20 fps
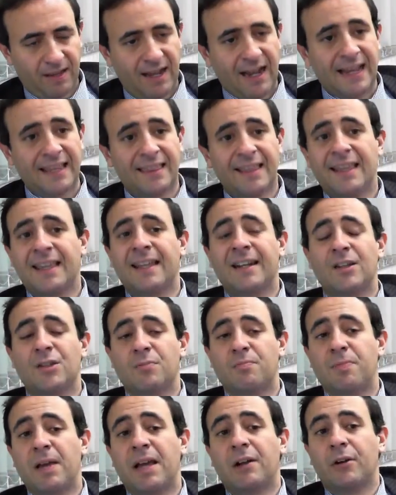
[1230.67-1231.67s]
I think it
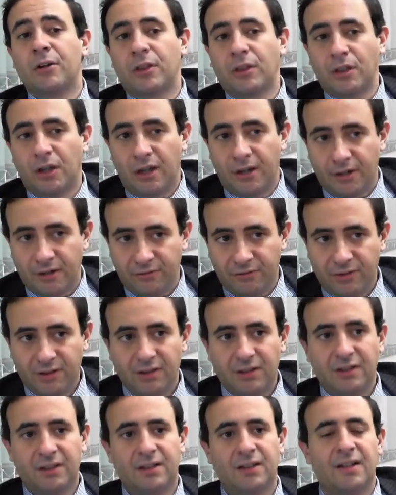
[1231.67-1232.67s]
is better thought of
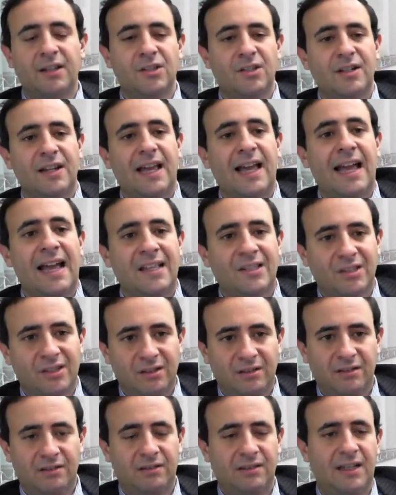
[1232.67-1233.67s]
as an
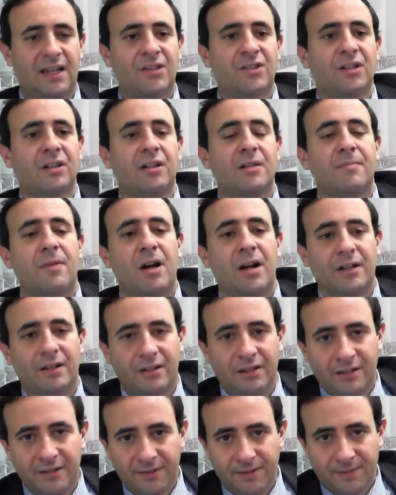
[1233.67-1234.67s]
asset, as a
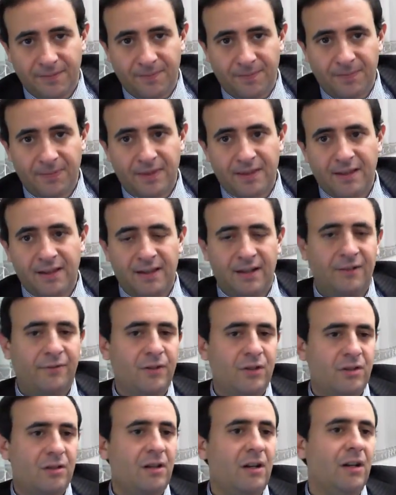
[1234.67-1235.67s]
commodity. And if
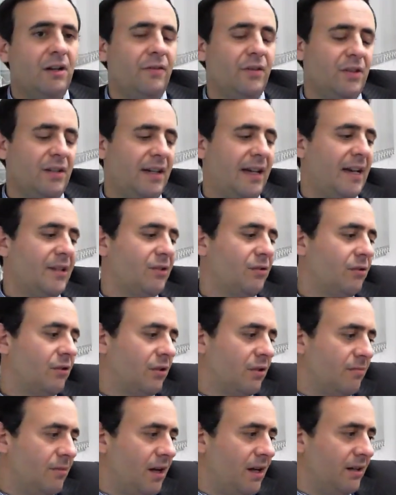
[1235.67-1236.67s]
it's thought of as an asset or
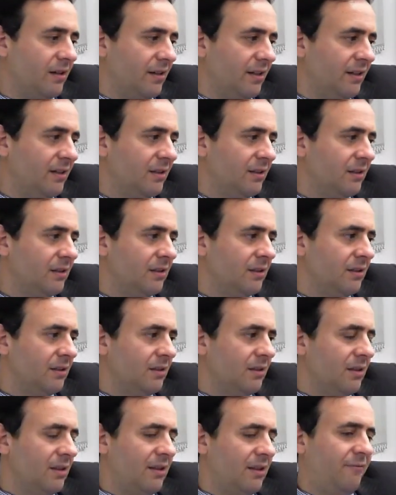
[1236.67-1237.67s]
a commodity,
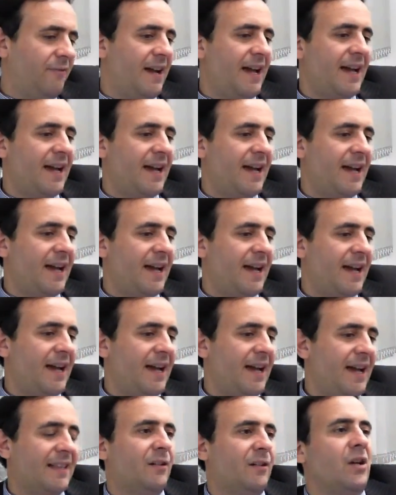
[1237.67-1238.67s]
the fact that it
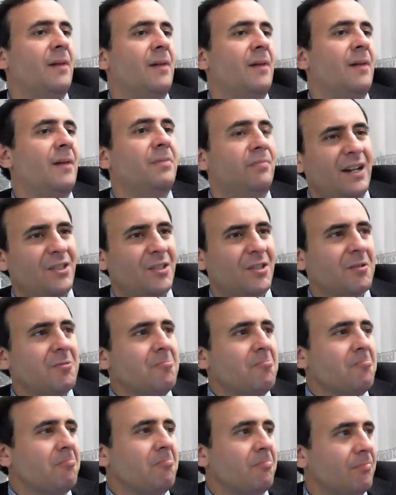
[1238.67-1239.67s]
goes up in
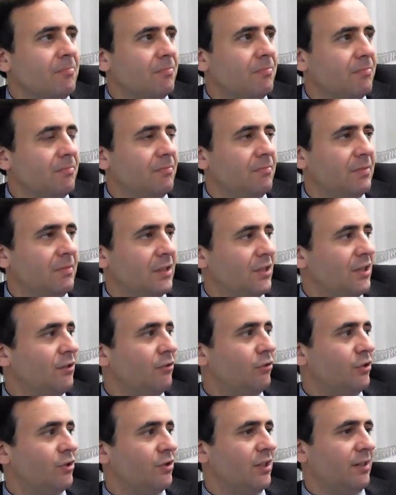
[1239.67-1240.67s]
price is
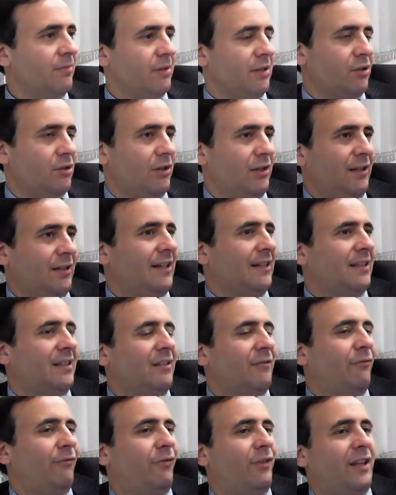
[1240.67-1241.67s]
interesting, but it's certainly not
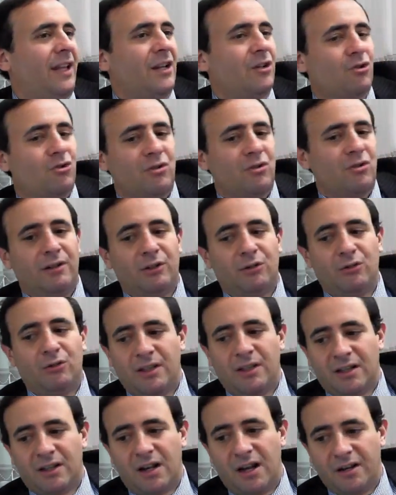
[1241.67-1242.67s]
deflationary to
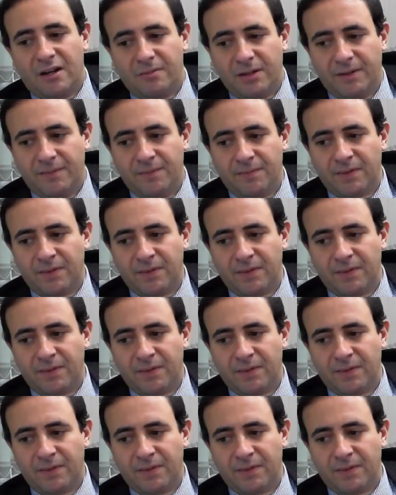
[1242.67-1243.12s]
the economy.